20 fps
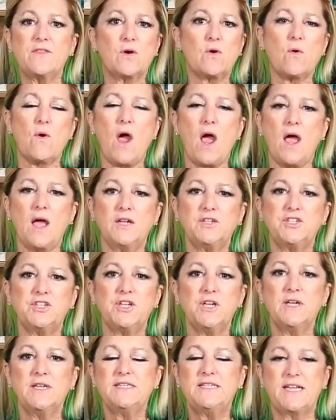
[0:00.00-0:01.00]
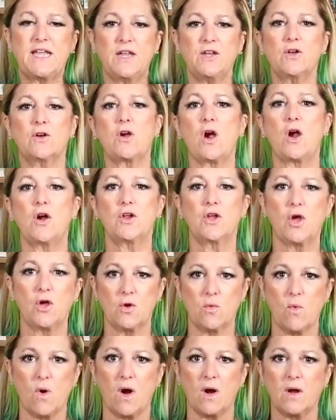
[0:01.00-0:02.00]
garage to get in your car to go to
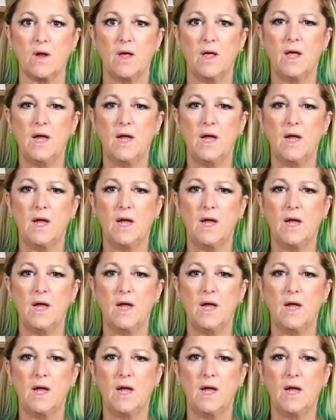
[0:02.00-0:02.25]
work.